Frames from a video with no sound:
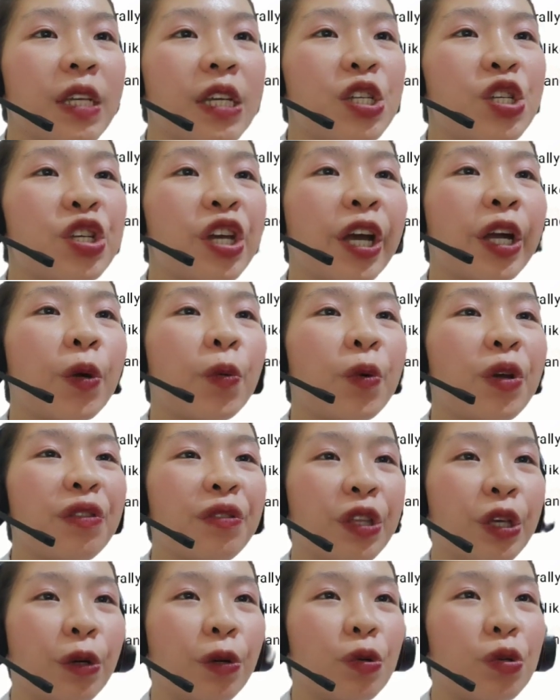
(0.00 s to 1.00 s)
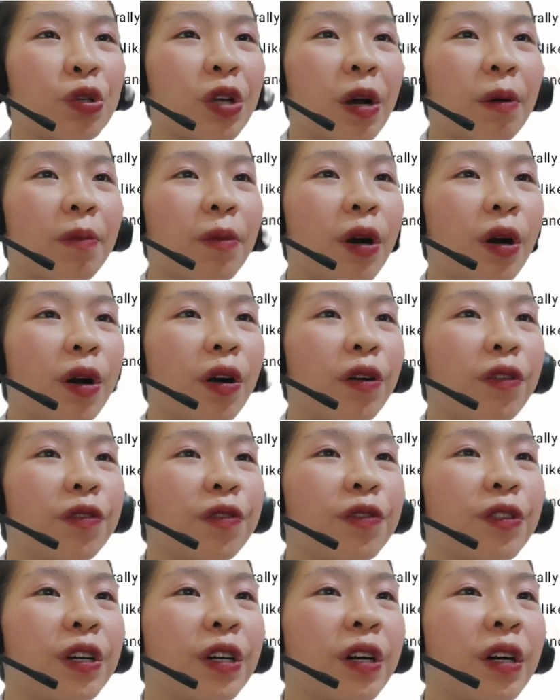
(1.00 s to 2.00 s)
share with you some
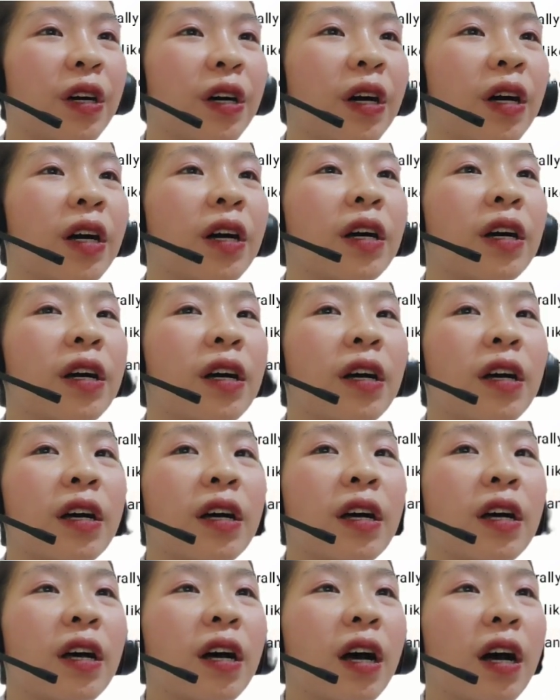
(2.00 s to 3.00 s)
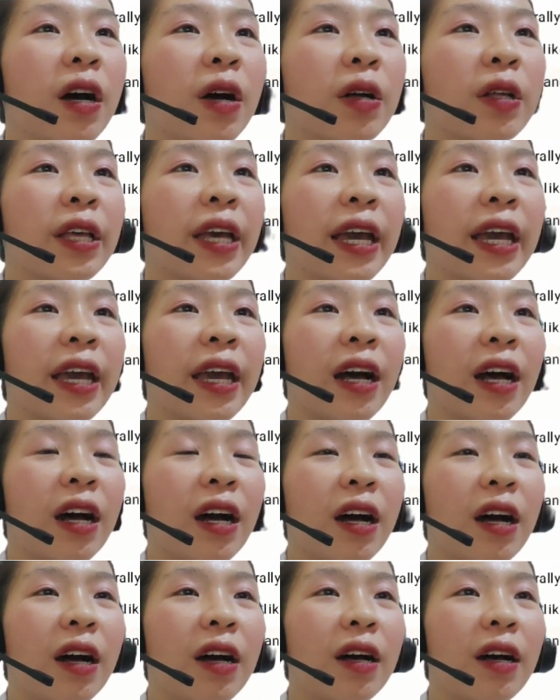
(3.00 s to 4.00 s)
of the
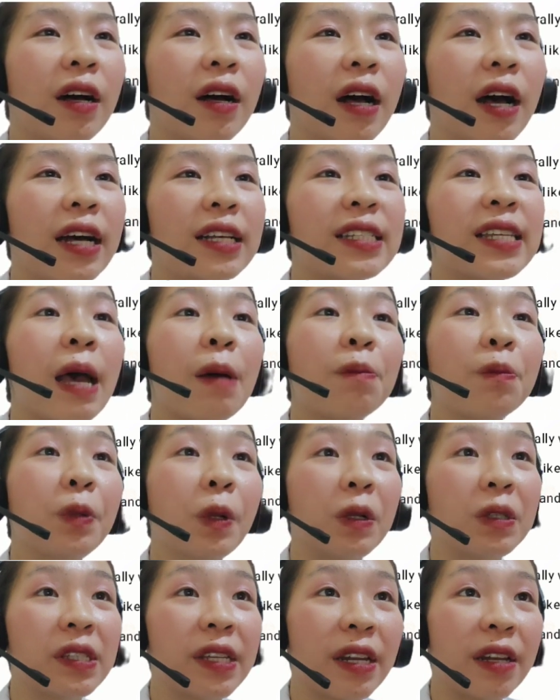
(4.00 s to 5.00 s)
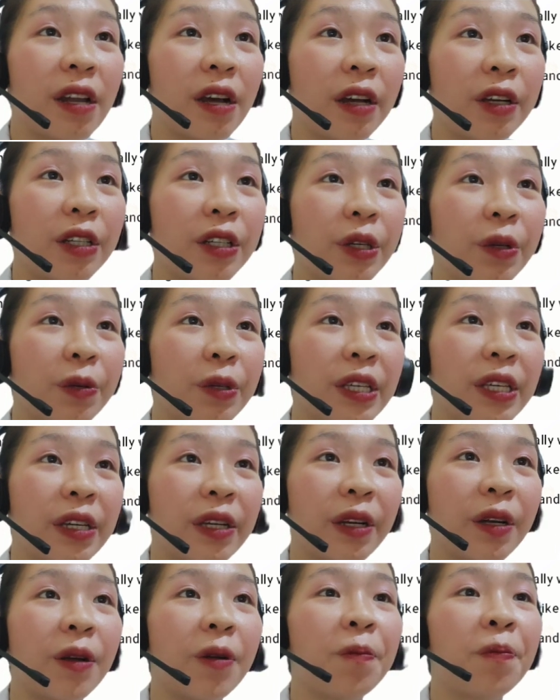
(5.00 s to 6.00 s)
a sample scenario
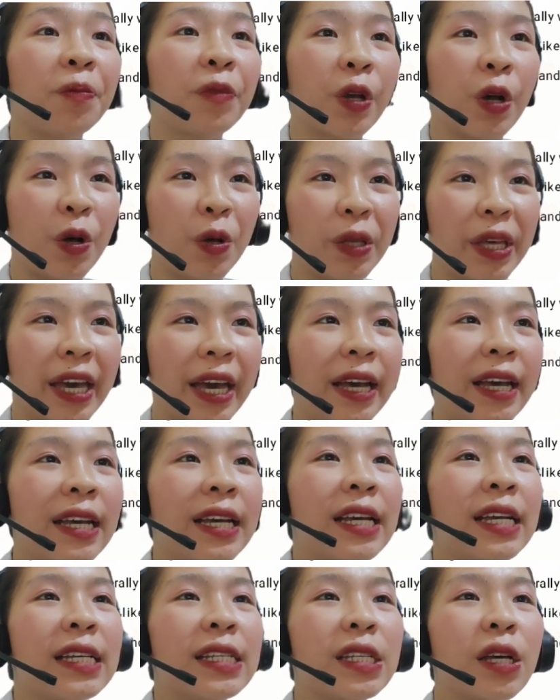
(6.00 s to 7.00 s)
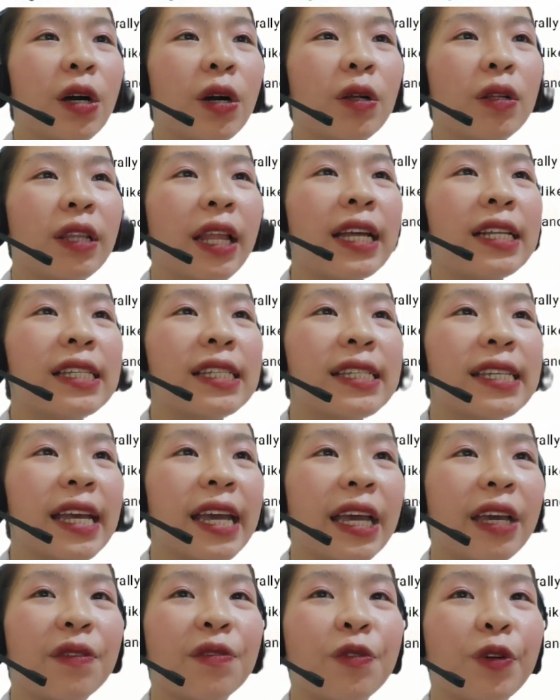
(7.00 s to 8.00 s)
here. Okay, so let's
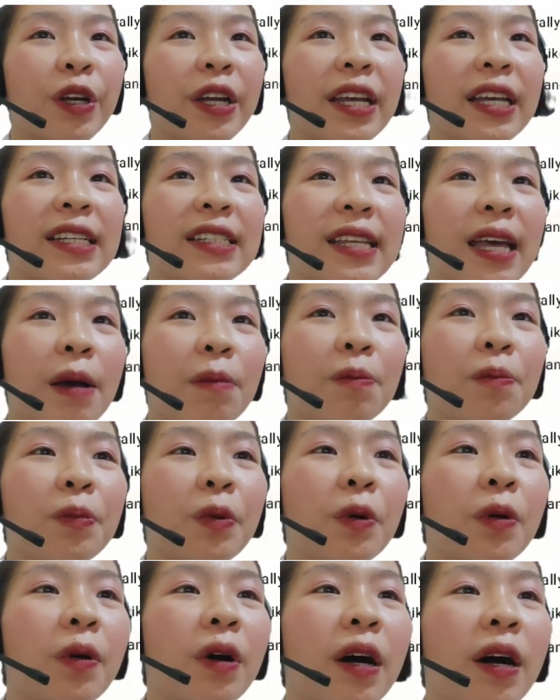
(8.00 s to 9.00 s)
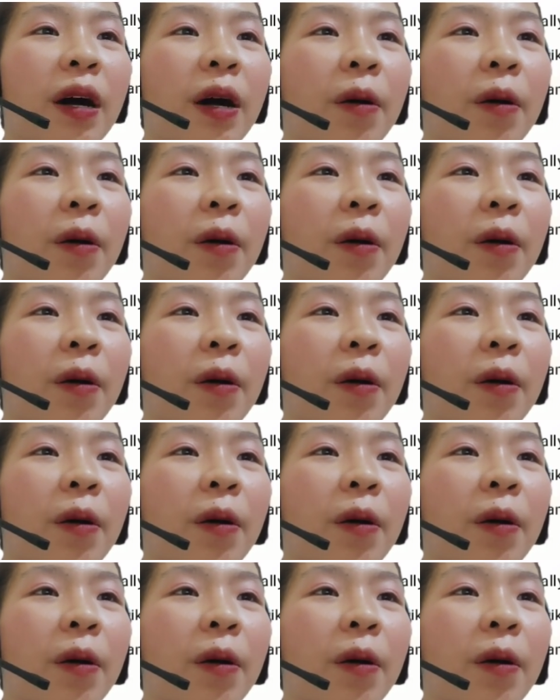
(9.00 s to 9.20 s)
say, for example,